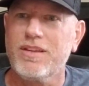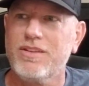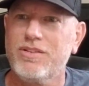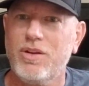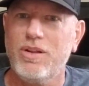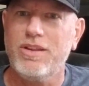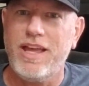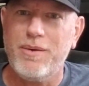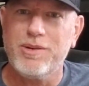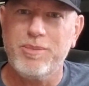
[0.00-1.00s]

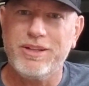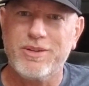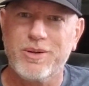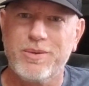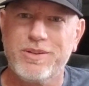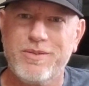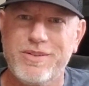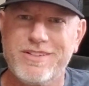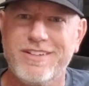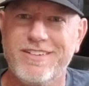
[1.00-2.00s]
that was the biggest hurdle, was
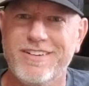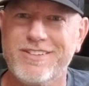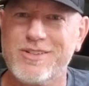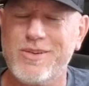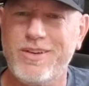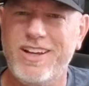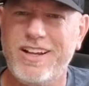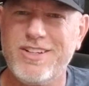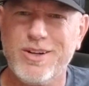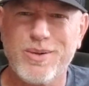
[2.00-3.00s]
convincing her. So I
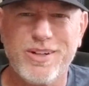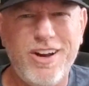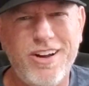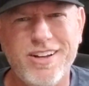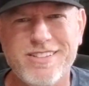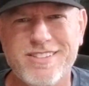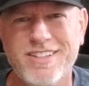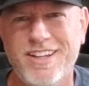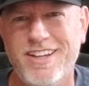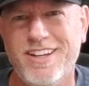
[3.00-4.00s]
talked to her in August,
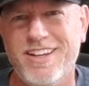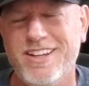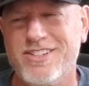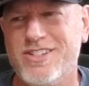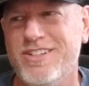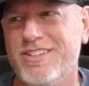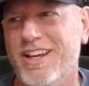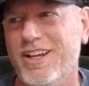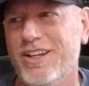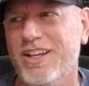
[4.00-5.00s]
and she's
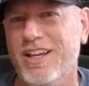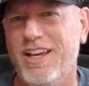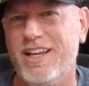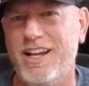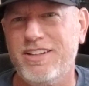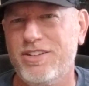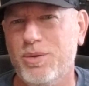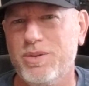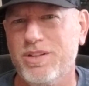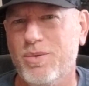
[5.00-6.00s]
like, and I still
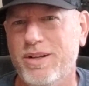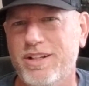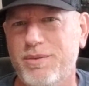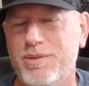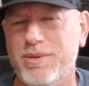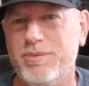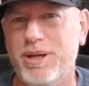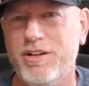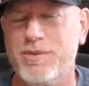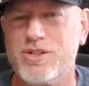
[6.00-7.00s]
wasn't quite done with
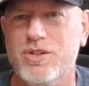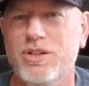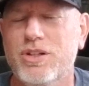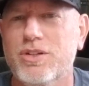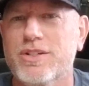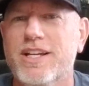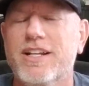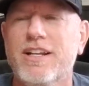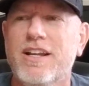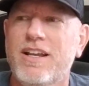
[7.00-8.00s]
paying off my student loan
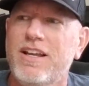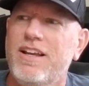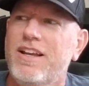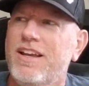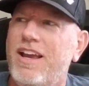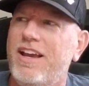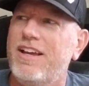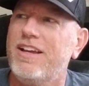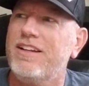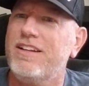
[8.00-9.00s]
debt.
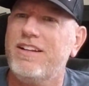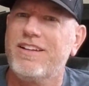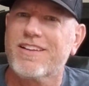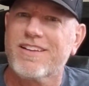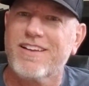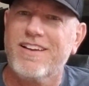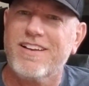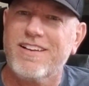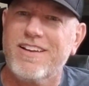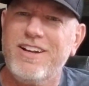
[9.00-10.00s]
And
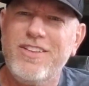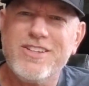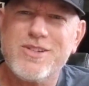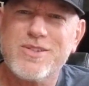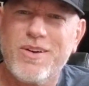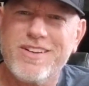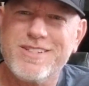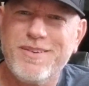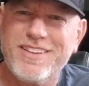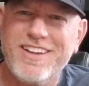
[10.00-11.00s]
I don't think she was
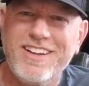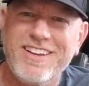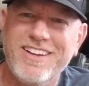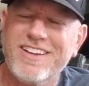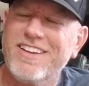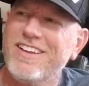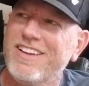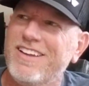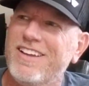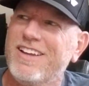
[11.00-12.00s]
crazy about the idea.
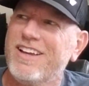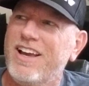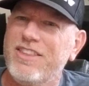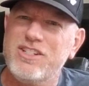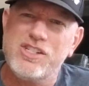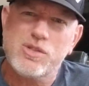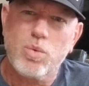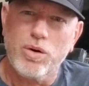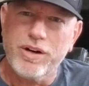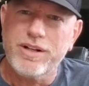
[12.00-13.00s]
I think she's just
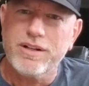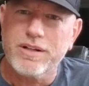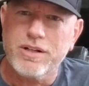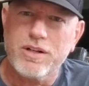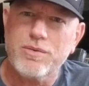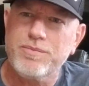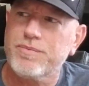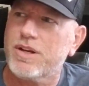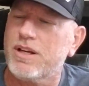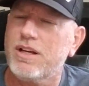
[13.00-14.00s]
worried,
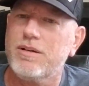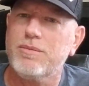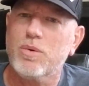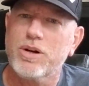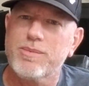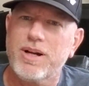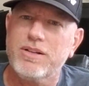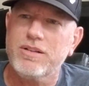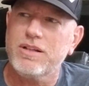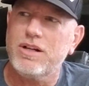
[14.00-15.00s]
worried about,